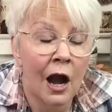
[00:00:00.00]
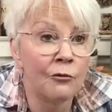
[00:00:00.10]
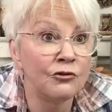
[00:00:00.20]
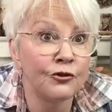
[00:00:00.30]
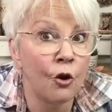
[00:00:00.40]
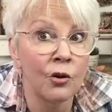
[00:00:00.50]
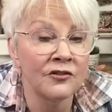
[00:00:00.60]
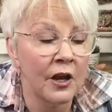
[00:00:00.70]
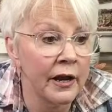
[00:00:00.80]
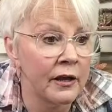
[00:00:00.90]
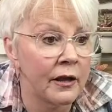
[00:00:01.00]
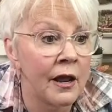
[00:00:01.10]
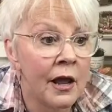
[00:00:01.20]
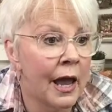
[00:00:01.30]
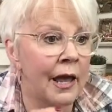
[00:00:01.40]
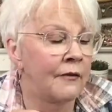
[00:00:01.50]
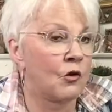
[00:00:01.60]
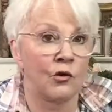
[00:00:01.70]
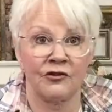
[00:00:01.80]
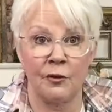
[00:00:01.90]
I was so excited. And of
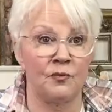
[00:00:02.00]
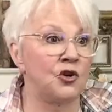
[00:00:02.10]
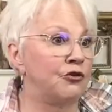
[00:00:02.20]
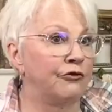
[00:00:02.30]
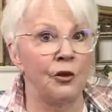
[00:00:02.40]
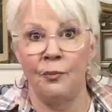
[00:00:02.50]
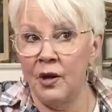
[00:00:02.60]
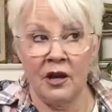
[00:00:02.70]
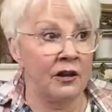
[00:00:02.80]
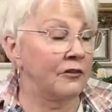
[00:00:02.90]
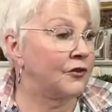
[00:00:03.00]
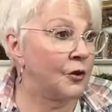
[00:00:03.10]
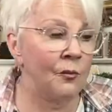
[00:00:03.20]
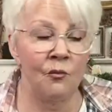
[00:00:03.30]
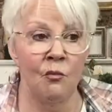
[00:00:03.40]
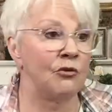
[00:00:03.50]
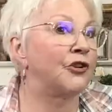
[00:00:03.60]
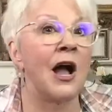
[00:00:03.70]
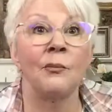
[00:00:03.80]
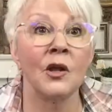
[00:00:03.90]
course, I choose the biggest, most
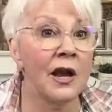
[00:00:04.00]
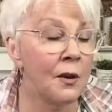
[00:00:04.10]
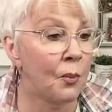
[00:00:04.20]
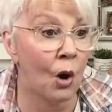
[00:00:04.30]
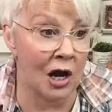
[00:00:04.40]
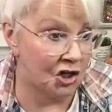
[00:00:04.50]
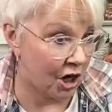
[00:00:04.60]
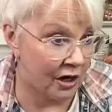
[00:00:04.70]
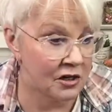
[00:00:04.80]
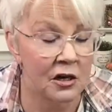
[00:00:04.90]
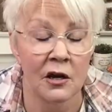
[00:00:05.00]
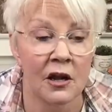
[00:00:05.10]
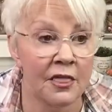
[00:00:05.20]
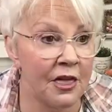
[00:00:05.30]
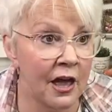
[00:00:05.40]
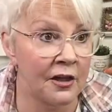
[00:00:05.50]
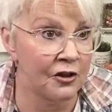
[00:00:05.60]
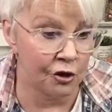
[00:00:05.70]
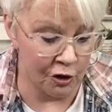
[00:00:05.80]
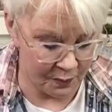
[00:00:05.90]
complicated project that
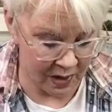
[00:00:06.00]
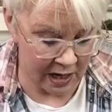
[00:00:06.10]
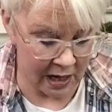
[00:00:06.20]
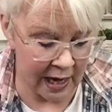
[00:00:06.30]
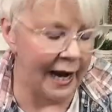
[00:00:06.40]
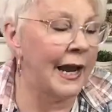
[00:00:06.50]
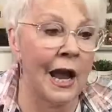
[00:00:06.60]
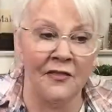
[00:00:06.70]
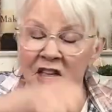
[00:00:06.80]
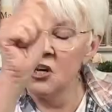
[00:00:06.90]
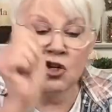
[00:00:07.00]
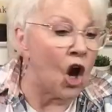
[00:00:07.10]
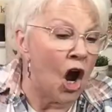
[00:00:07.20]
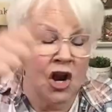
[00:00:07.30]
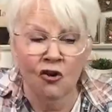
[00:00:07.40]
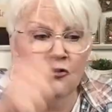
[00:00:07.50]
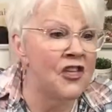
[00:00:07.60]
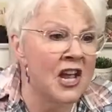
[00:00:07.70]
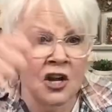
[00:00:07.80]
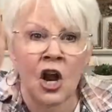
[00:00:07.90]
there could be. And I got the entire
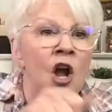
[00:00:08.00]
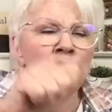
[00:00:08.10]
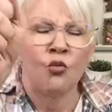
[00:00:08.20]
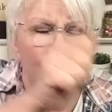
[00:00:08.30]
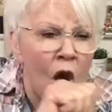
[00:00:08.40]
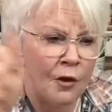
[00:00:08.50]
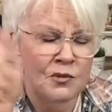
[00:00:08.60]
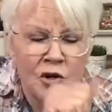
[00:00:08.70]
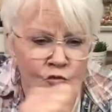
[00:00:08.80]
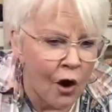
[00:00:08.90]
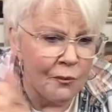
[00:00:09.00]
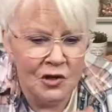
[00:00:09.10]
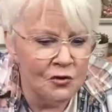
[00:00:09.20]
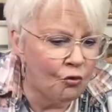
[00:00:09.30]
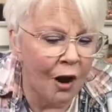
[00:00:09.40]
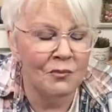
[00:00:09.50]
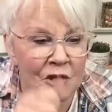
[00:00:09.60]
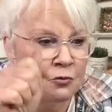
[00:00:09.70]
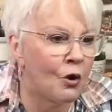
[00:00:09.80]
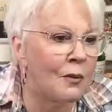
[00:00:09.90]
thing rubbed and rubbed and rubbed
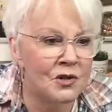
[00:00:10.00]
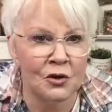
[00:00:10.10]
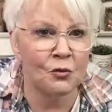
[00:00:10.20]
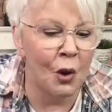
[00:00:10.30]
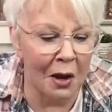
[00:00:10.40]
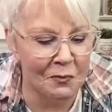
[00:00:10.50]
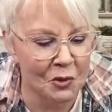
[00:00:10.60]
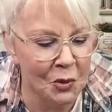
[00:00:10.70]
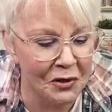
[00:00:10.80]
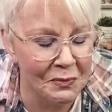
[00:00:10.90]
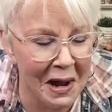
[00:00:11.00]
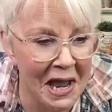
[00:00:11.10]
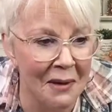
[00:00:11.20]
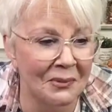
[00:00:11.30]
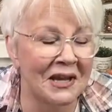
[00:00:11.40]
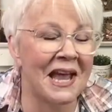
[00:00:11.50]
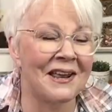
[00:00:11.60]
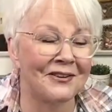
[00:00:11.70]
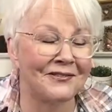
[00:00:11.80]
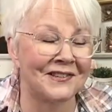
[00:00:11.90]
and rubbed and rubbed with my
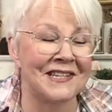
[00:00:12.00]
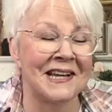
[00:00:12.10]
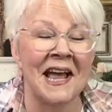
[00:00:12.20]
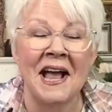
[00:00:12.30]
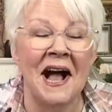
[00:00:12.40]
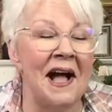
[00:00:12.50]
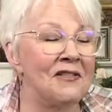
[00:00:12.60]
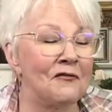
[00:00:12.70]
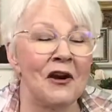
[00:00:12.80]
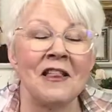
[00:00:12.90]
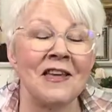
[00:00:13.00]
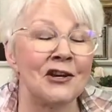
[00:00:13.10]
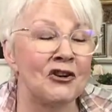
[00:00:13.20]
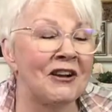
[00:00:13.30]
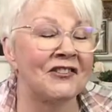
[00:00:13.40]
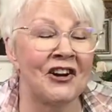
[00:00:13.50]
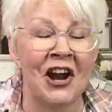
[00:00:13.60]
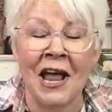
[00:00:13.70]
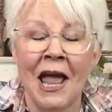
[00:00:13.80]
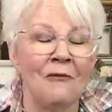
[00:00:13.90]
applicator stick on the front of that dresser
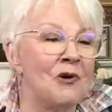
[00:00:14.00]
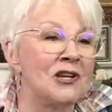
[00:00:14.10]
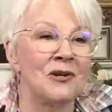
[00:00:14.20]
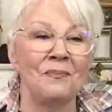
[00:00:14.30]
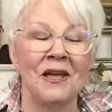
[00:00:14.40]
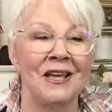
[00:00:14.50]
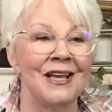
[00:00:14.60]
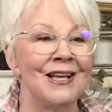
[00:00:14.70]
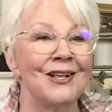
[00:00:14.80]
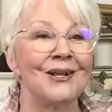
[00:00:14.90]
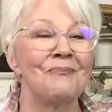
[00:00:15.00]
and went to peel